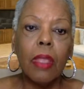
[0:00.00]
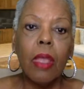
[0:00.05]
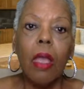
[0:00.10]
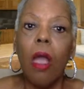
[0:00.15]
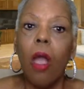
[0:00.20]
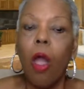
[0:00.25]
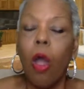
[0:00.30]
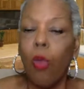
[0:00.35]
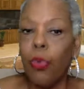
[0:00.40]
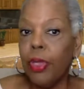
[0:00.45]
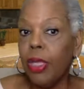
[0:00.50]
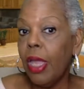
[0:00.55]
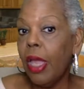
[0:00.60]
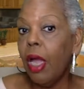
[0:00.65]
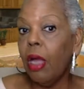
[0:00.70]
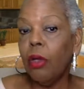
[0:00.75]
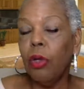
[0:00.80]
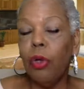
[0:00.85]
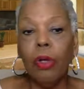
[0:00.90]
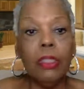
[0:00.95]
Are we
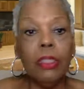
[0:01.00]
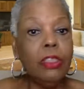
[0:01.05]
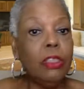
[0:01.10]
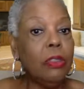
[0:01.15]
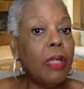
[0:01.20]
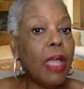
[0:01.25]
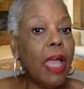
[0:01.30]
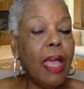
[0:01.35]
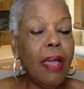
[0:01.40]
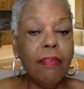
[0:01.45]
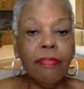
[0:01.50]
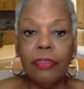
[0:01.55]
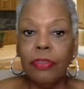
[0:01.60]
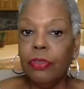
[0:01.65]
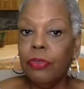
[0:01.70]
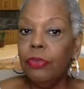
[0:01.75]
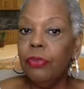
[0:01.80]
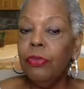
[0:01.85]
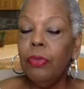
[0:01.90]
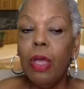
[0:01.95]
going to have
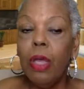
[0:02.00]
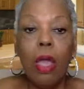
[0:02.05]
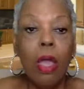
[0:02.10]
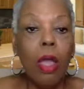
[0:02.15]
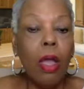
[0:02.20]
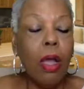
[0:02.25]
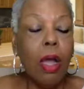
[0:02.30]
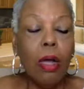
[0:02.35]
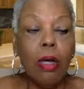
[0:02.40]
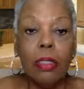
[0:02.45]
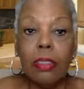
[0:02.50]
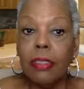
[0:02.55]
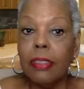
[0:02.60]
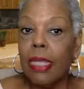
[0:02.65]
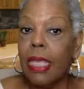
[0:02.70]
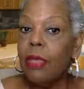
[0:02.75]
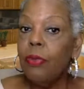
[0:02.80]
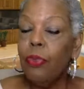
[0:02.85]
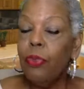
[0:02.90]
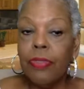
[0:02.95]
to
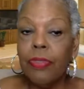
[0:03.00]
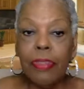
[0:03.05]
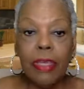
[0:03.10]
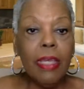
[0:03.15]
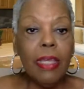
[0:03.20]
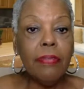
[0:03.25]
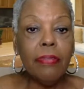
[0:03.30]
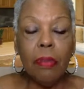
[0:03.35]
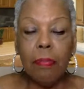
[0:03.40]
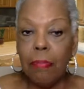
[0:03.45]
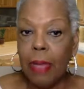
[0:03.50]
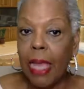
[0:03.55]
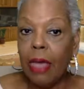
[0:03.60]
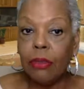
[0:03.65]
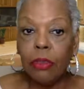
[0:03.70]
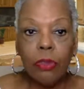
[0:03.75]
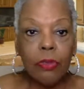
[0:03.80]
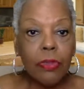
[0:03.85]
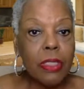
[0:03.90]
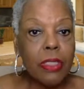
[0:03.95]
stay within the
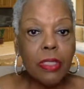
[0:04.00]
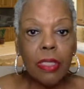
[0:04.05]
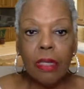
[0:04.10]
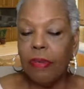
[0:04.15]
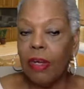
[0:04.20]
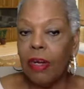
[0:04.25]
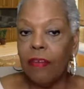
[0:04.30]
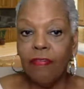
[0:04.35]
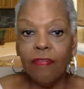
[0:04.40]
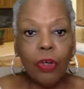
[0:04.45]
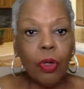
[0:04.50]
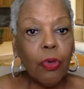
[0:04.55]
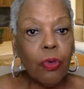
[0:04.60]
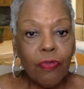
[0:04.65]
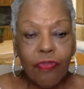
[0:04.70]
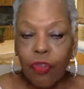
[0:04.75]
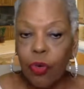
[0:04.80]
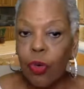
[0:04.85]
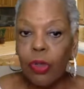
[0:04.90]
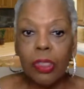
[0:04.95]
boundaries of our
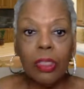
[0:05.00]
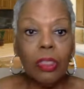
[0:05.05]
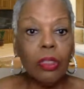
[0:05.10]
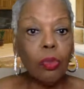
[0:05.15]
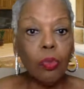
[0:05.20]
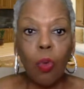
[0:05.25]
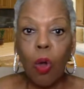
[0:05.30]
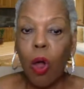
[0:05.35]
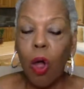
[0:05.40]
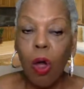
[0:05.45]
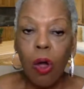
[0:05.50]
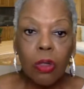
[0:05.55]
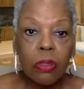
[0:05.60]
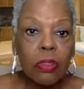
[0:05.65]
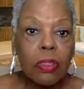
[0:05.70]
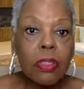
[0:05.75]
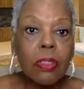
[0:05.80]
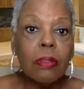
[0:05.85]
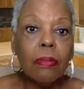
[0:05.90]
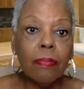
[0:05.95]
four little
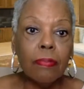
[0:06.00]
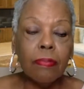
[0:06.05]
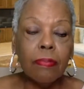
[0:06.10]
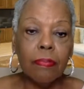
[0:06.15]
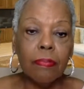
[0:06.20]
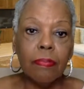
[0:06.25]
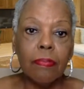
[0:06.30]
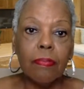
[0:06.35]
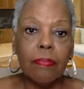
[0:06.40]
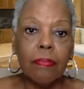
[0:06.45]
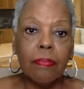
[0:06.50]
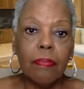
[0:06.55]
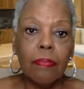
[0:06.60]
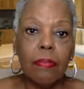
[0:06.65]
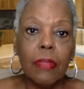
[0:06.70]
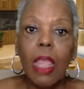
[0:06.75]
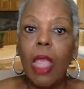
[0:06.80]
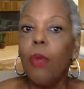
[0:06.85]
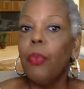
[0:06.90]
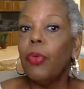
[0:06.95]
walls?
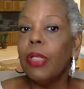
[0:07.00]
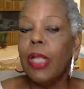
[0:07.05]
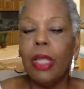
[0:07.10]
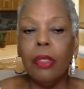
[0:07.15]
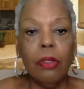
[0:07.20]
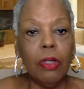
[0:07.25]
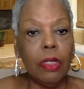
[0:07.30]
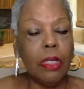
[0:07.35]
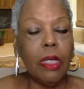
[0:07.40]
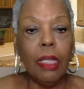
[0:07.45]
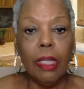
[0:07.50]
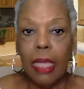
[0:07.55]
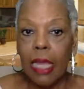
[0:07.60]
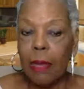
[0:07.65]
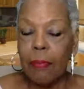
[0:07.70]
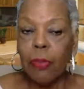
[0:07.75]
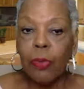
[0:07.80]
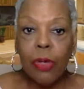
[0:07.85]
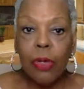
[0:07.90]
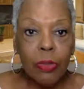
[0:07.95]
And we're not going to
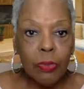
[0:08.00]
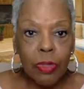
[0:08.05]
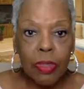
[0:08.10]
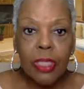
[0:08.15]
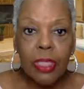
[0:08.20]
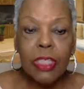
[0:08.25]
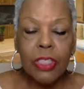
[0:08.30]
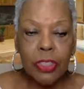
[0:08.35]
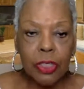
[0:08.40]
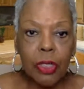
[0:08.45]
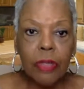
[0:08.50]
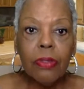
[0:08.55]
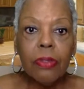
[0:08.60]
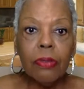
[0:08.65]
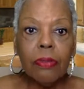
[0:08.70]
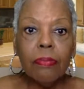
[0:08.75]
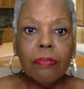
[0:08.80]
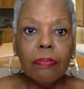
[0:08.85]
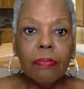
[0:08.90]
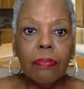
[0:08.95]
collaborate with each
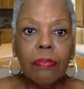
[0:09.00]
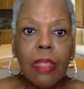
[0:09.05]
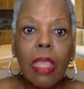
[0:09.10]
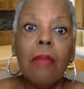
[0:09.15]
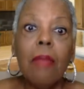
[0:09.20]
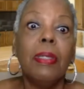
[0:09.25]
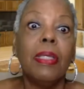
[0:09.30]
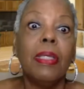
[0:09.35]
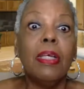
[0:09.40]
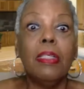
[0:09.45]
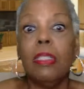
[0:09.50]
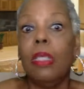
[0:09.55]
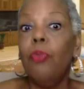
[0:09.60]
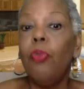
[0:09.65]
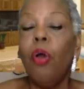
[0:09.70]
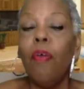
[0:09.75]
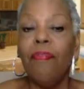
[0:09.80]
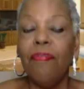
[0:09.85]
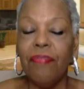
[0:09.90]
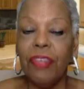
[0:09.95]
other because they
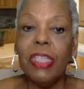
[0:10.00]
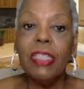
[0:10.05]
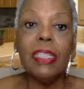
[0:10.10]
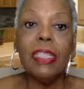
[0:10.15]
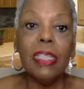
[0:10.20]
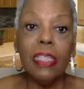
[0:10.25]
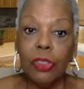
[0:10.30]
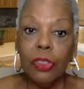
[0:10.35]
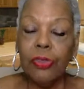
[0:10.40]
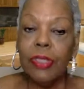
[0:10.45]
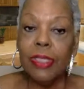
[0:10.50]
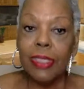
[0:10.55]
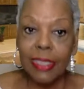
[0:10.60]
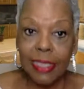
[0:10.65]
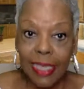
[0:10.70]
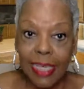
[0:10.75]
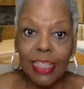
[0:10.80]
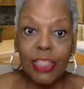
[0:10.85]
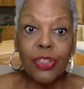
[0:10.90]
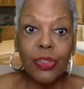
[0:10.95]
won't fit into the
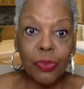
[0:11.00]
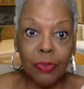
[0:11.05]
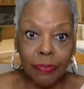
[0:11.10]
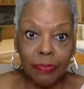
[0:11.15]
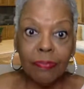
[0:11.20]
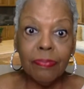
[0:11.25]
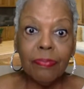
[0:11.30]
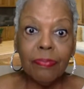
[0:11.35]
schedule?